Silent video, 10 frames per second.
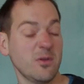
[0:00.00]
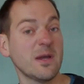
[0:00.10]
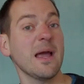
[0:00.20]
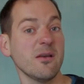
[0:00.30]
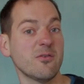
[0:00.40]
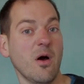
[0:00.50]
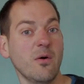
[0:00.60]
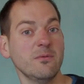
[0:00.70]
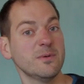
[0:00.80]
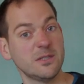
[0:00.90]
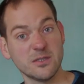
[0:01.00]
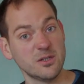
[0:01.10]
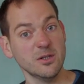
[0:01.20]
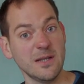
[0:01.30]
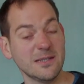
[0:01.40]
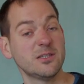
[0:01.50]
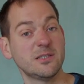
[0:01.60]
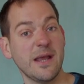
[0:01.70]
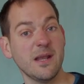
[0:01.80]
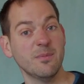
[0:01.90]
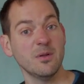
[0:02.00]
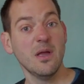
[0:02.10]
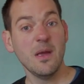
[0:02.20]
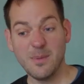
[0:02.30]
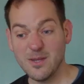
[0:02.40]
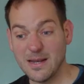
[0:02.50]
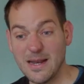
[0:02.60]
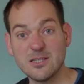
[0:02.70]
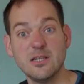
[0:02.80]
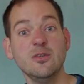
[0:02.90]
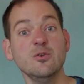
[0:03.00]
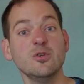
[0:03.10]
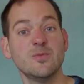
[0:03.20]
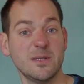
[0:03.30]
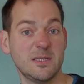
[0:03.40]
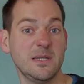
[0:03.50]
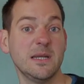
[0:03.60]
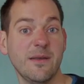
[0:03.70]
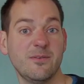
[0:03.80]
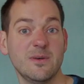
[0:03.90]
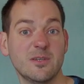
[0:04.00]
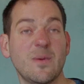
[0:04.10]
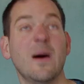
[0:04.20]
You can grow it, which is good and sustainable, but you can actually use what the sea gives you as